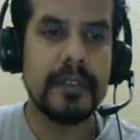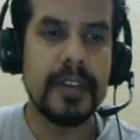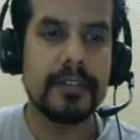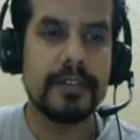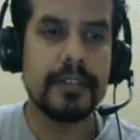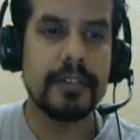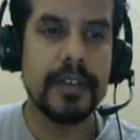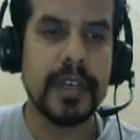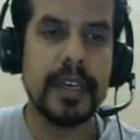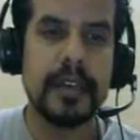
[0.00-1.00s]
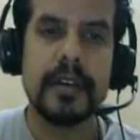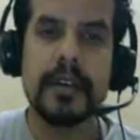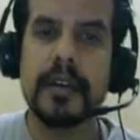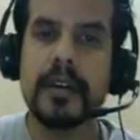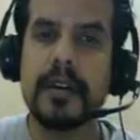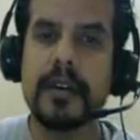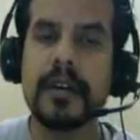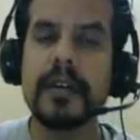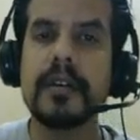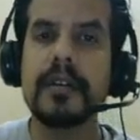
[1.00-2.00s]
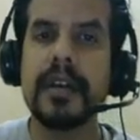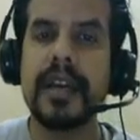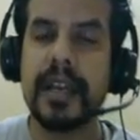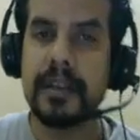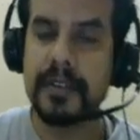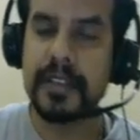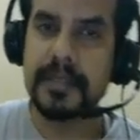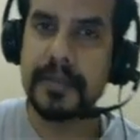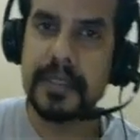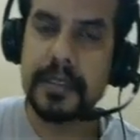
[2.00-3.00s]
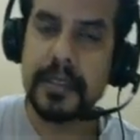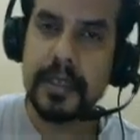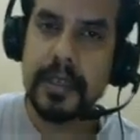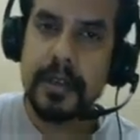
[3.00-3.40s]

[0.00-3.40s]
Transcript: like we used to do in earlier advertisements.